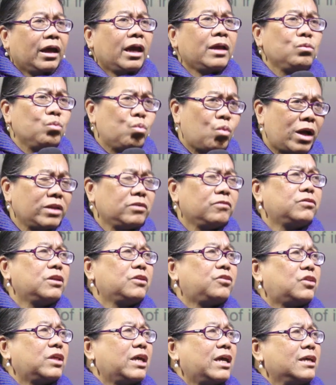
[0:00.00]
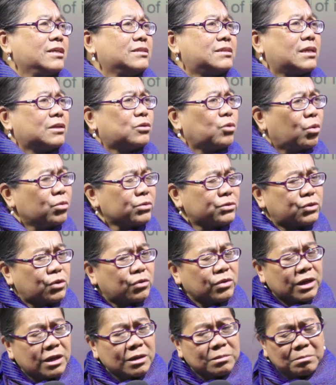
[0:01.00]
And one of the things that
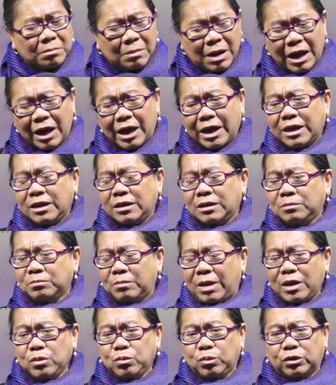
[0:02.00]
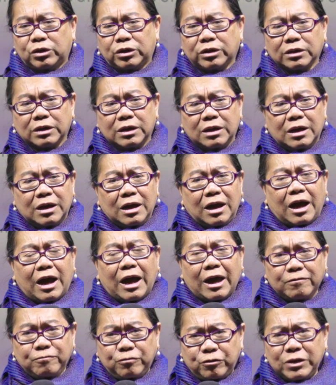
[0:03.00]
also in my work,
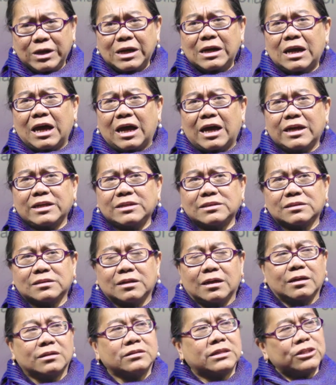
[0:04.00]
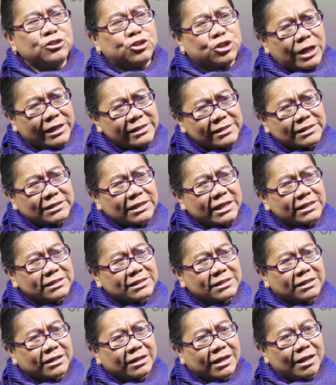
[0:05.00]
I've realized that
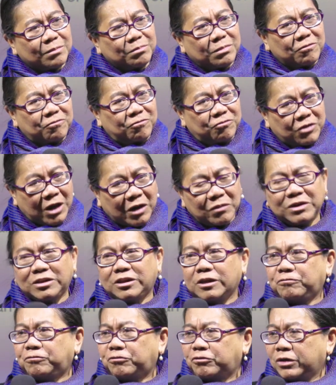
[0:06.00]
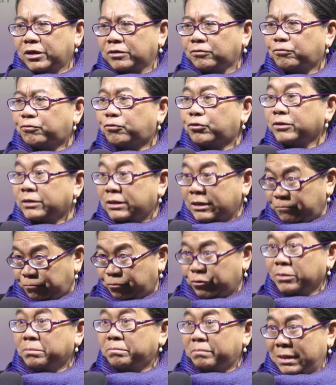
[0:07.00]
justice can be very different for
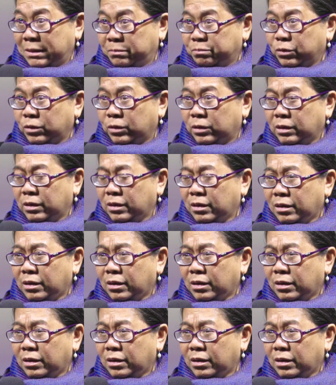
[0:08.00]
different people.